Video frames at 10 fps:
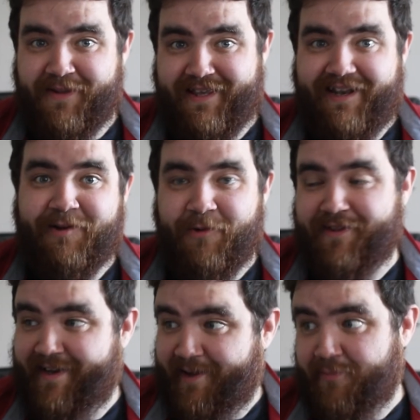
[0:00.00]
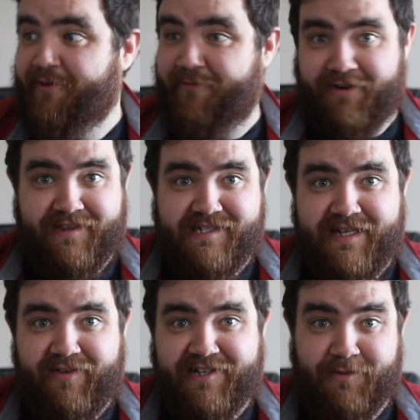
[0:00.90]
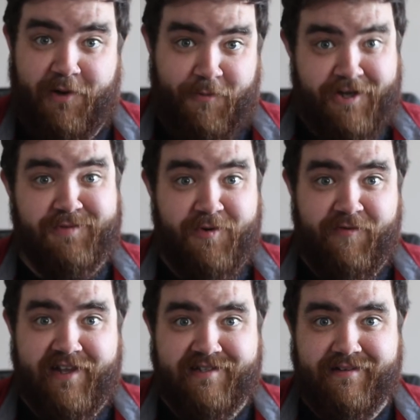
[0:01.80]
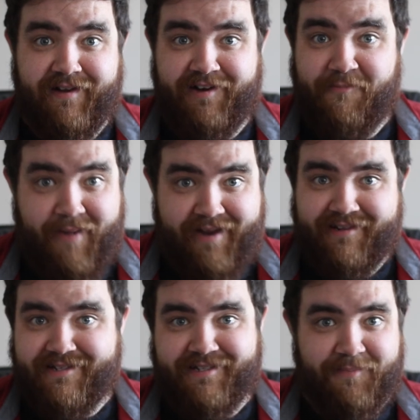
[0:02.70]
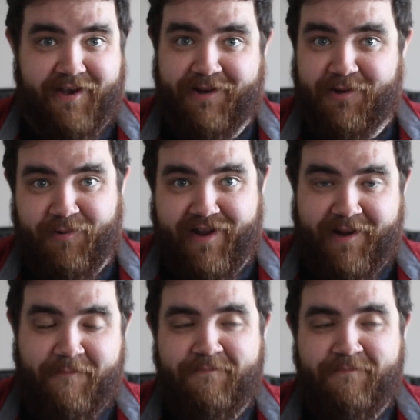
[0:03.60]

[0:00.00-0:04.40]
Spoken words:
getting one that I can put in front of the TV so I can watch movies and kind of mindlessly pedal away.